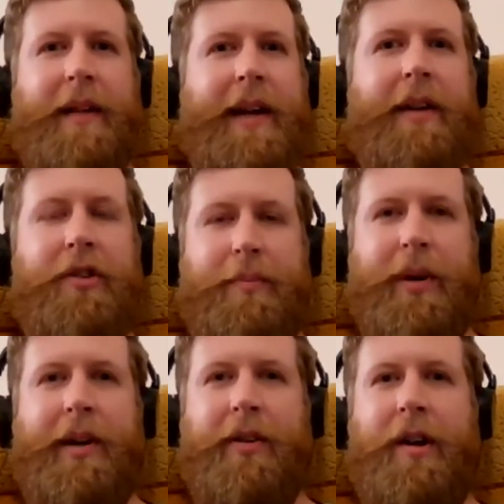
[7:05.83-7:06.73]
I think at
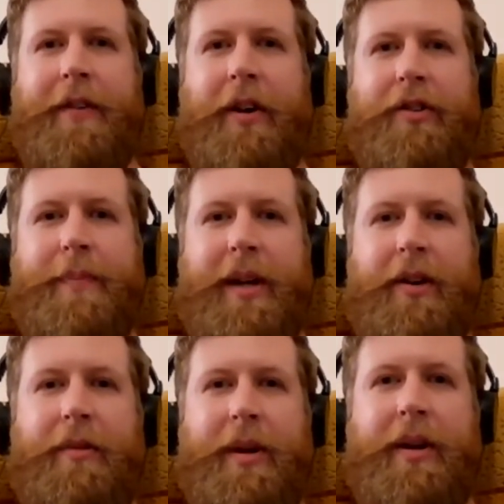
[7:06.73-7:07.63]
Spring Grove Hospital,
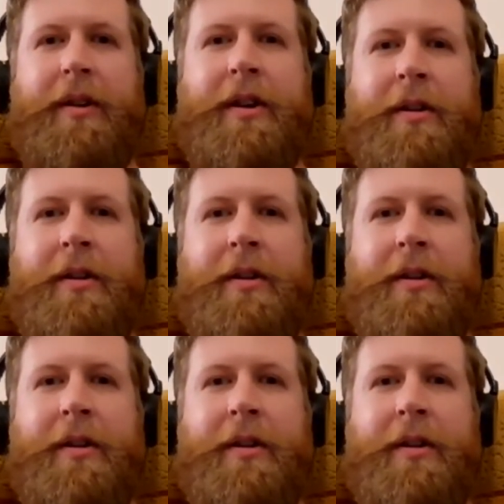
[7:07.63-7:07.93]
who were